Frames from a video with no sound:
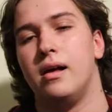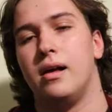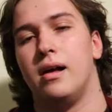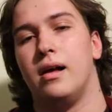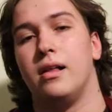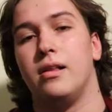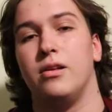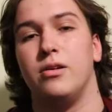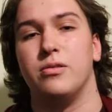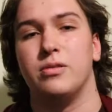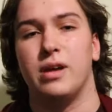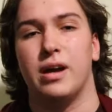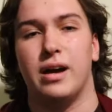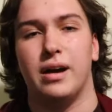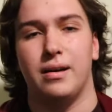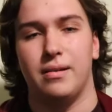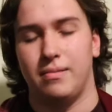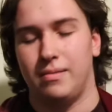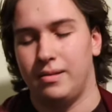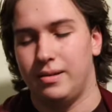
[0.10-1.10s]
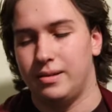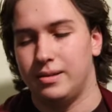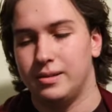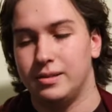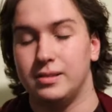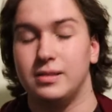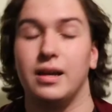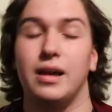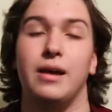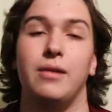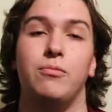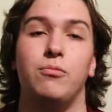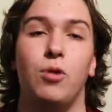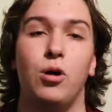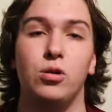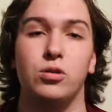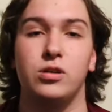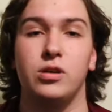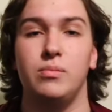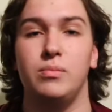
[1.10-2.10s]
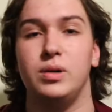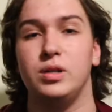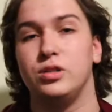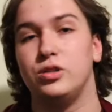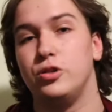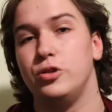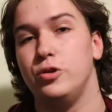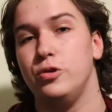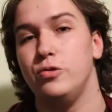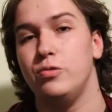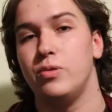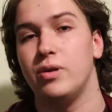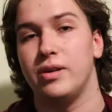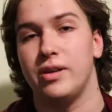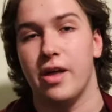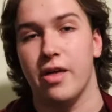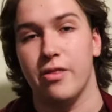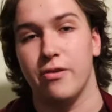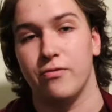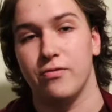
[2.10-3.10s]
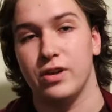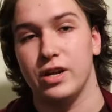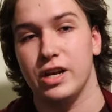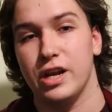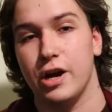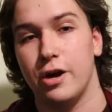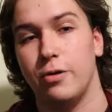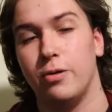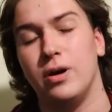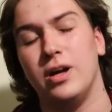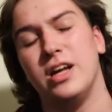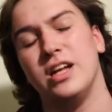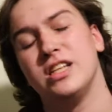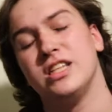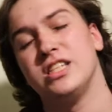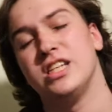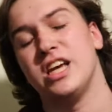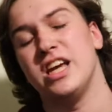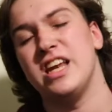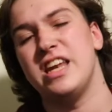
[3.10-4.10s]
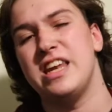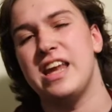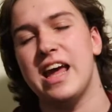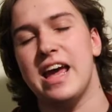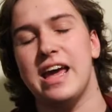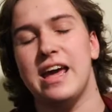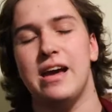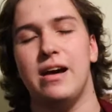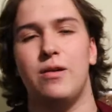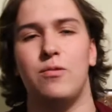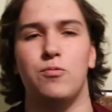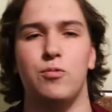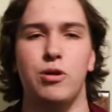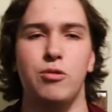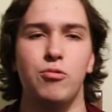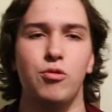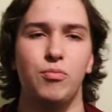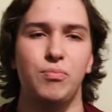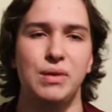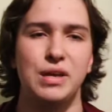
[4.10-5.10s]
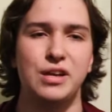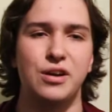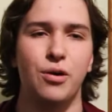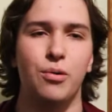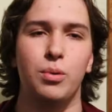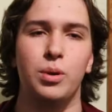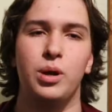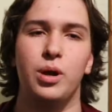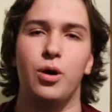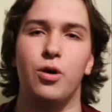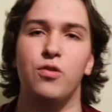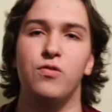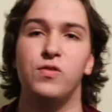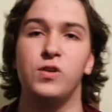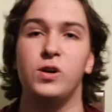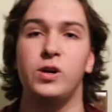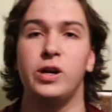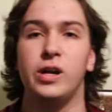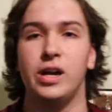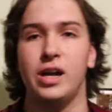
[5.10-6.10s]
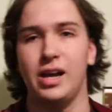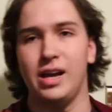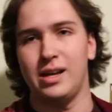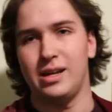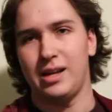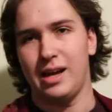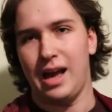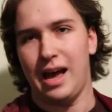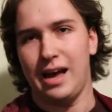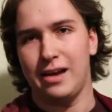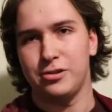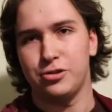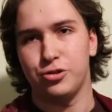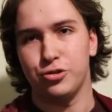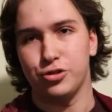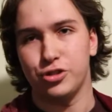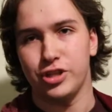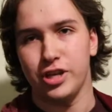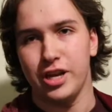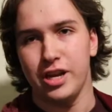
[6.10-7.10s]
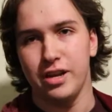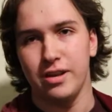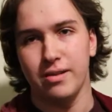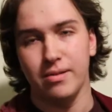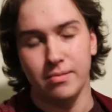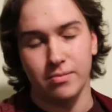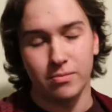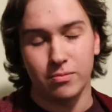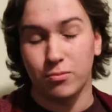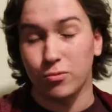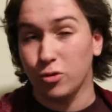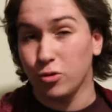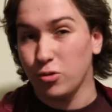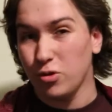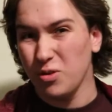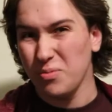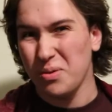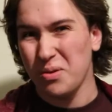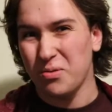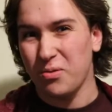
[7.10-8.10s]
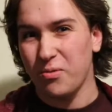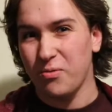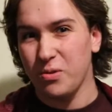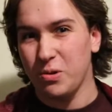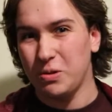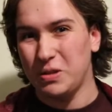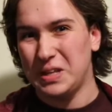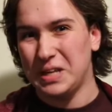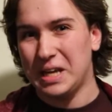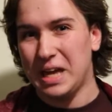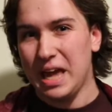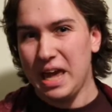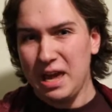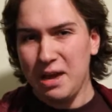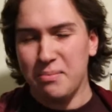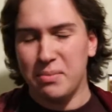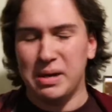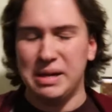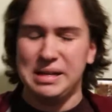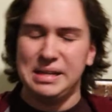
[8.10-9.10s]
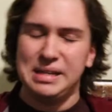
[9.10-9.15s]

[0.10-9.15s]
Hello guys, and welcome to another video. Today we will be going over Astral Chain. We're going to be reviewing the game.